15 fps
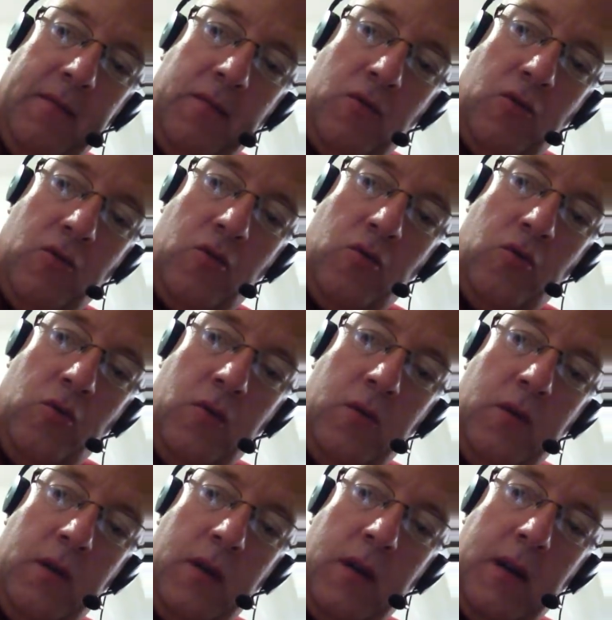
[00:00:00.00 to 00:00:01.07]
to 2,
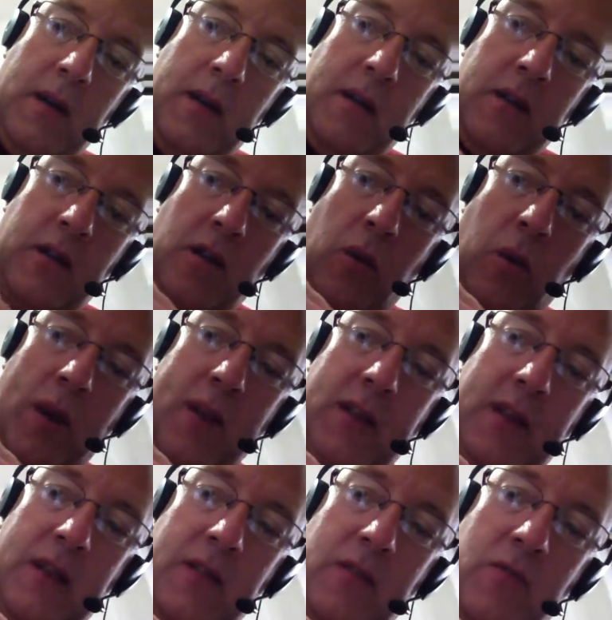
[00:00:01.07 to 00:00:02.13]
20
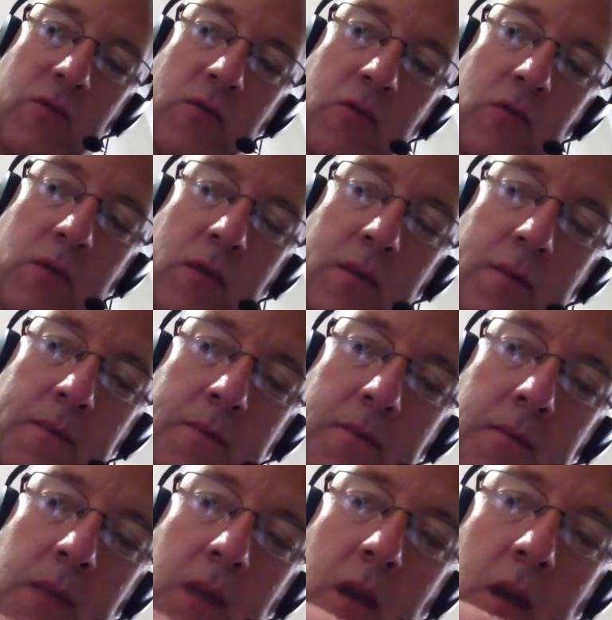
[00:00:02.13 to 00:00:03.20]
to 2,
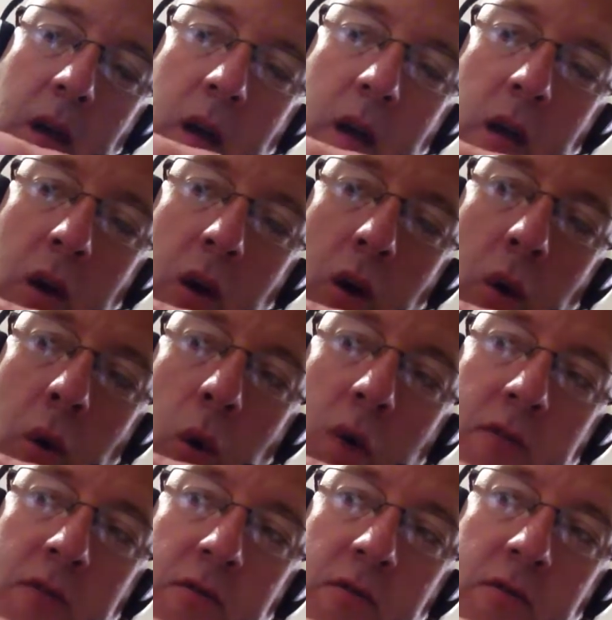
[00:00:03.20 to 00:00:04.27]

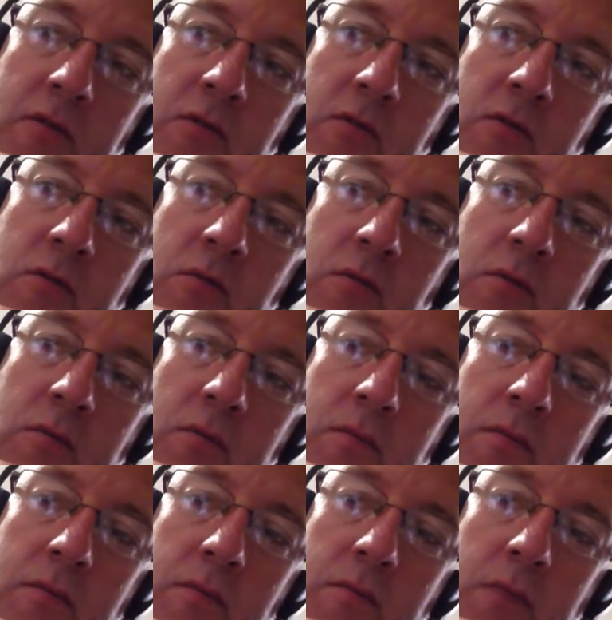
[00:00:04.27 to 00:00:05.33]
quarter to 2.
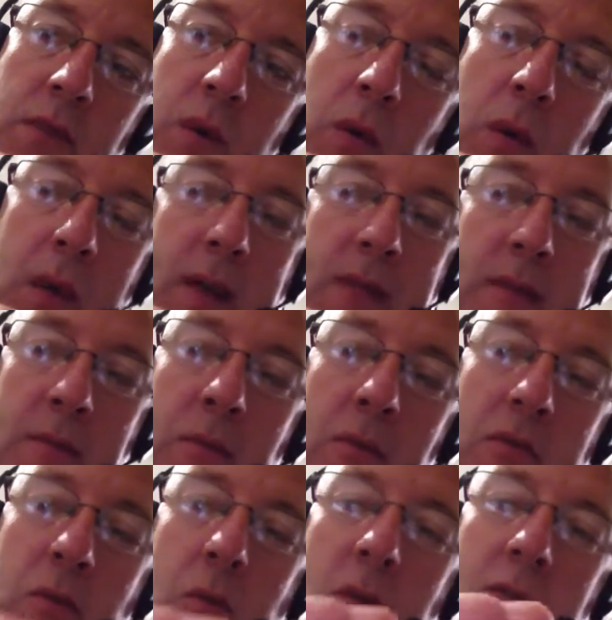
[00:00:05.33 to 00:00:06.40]
Well, I suppose
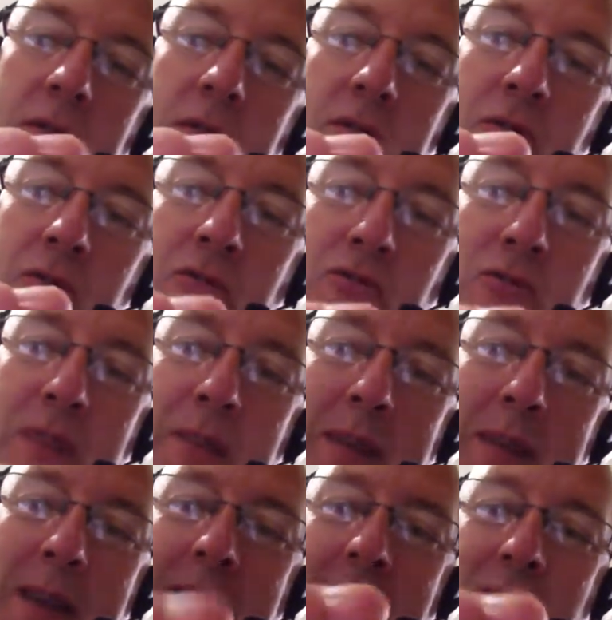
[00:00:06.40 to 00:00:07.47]
quarter to 2 should really be
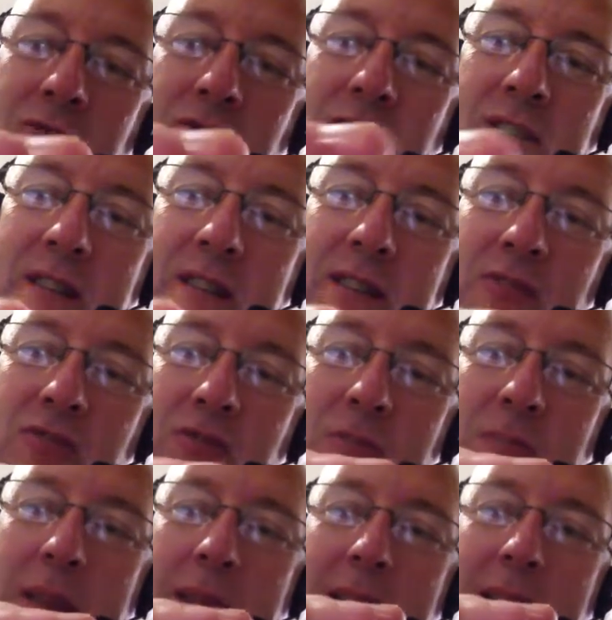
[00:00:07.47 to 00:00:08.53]
here, shouldn't it? It should
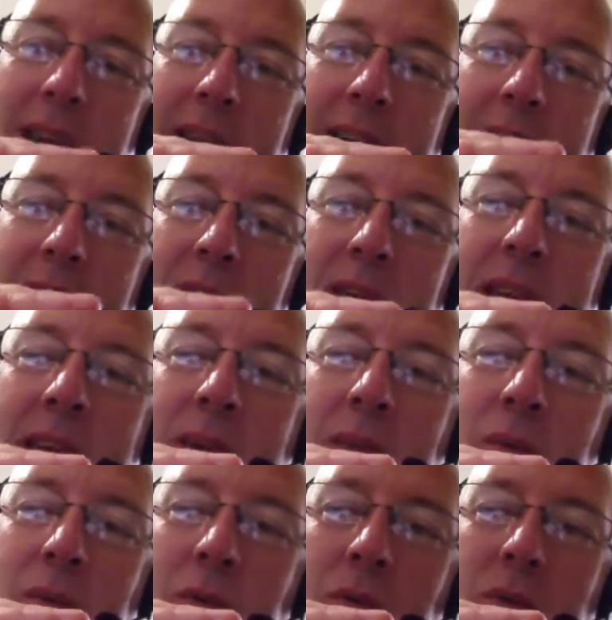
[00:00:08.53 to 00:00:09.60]
be kind of
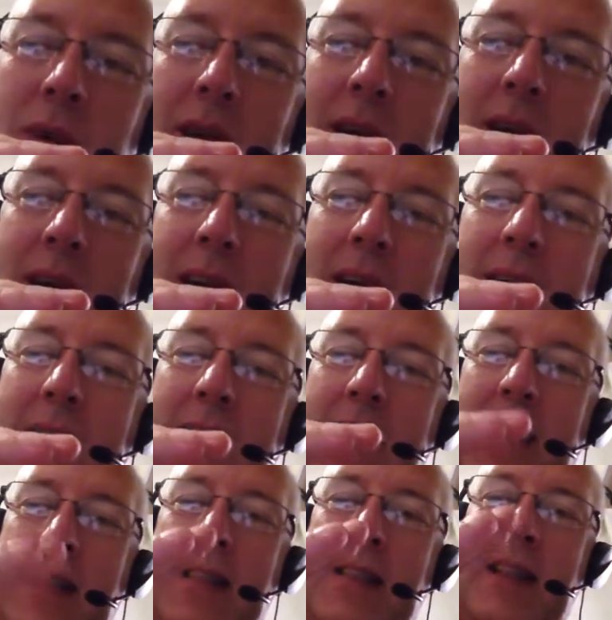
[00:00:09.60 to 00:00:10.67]
equal.
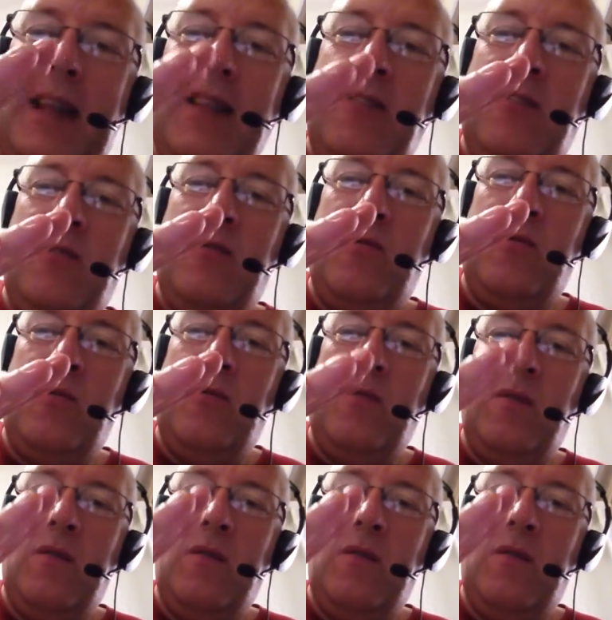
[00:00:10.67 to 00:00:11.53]
10 to 2,